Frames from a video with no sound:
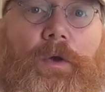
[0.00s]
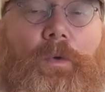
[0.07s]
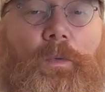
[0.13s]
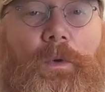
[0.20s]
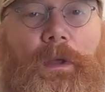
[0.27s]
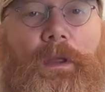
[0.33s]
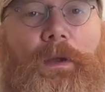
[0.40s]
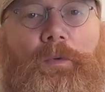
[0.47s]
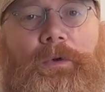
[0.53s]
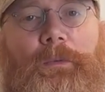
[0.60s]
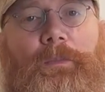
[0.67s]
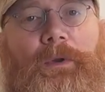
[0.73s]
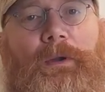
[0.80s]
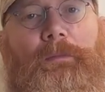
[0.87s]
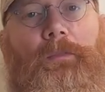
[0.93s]
Well, I want to
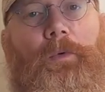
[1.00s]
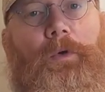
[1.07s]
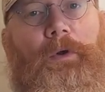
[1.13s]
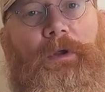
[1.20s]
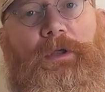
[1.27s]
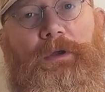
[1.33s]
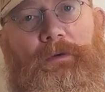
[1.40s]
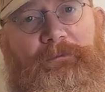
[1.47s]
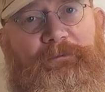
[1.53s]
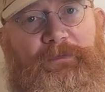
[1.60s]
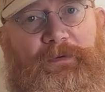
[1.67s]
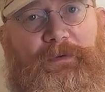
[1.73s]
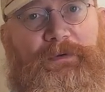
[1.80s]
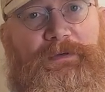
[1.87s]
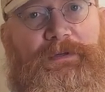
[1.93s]
bring more
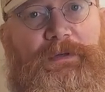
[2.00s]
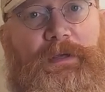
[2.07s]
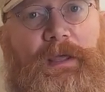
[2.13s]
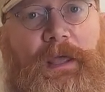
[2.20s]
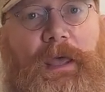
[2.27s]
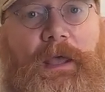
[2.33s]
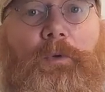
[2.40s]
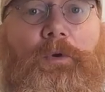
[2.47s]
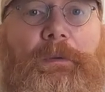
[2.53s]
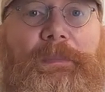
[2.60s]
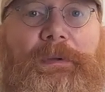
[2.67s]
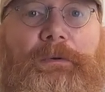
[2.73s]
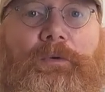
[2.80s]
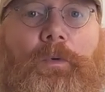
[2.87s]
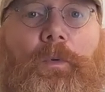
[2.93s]
comfort and I want to be
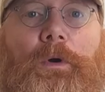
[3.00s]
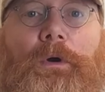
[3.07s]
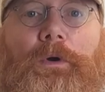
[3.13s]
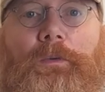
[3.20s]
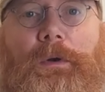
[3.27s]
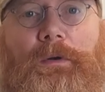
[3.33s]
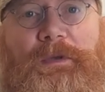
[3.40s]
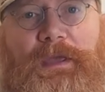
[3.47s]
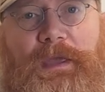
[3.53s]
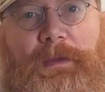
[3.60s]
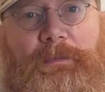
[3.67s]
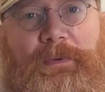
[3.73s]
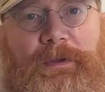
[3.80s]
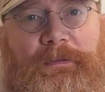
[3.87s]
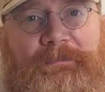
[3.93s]
able to work while
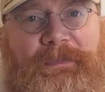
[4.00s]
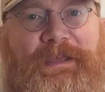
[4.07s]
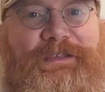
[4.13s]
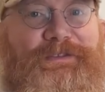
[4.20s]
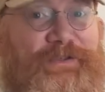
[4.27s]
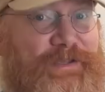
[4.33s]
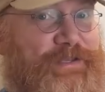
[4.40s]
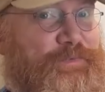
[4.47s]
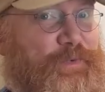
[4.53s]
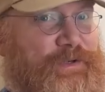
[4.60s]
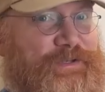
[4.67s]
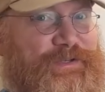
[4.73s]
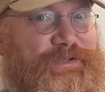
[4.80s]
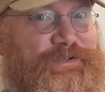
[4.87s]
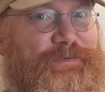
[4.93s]
camping. So this
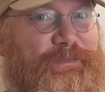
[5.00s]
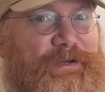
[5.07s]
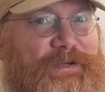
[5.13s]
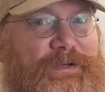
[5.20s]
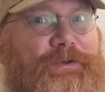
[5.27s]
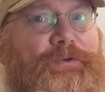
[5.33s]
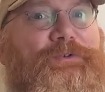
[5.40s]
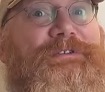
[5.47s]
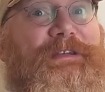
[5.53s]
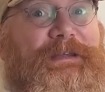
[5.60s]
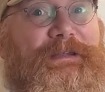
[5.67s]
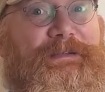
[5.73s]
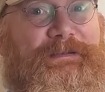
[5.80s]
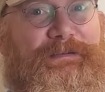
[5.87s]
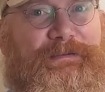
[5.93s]
brings us to my new
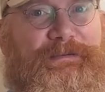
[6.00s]
tent.